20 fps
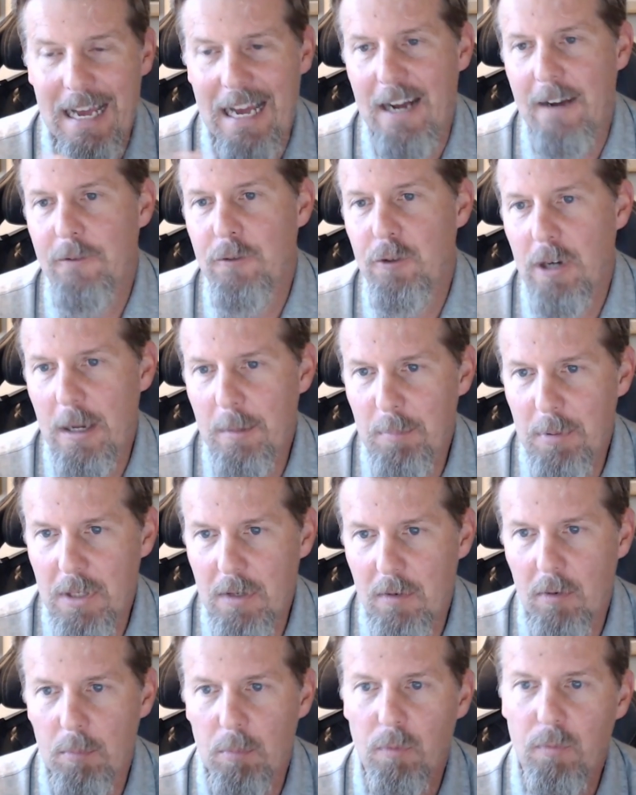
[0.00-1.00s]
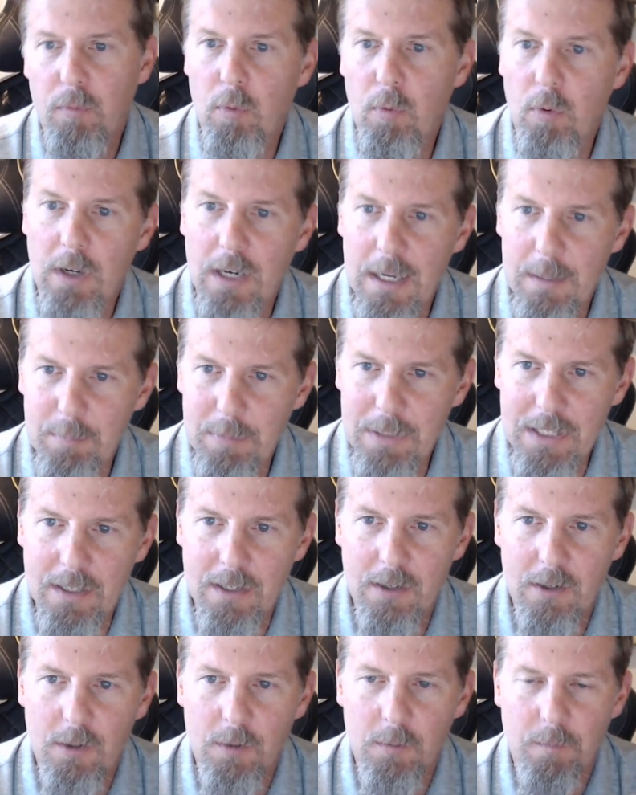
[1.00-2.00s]
after IPO or before
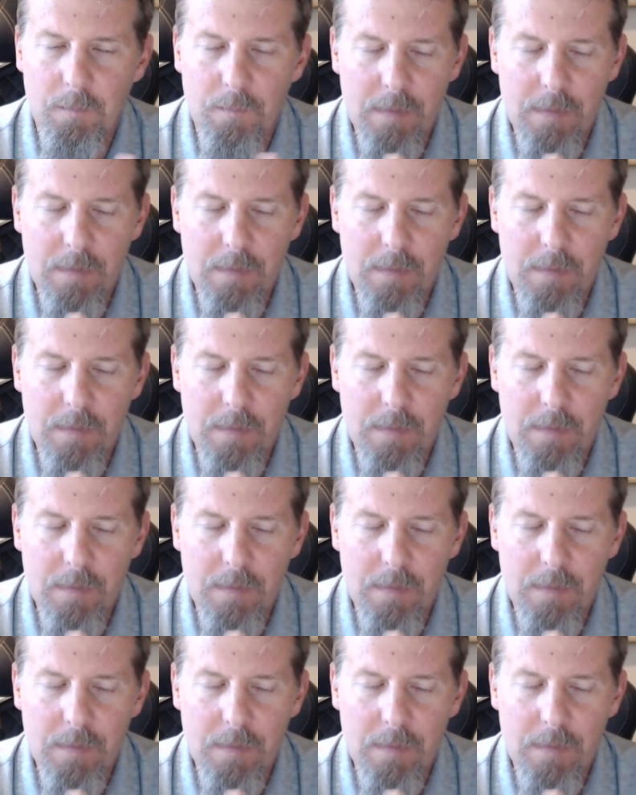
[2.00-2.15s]
IPO.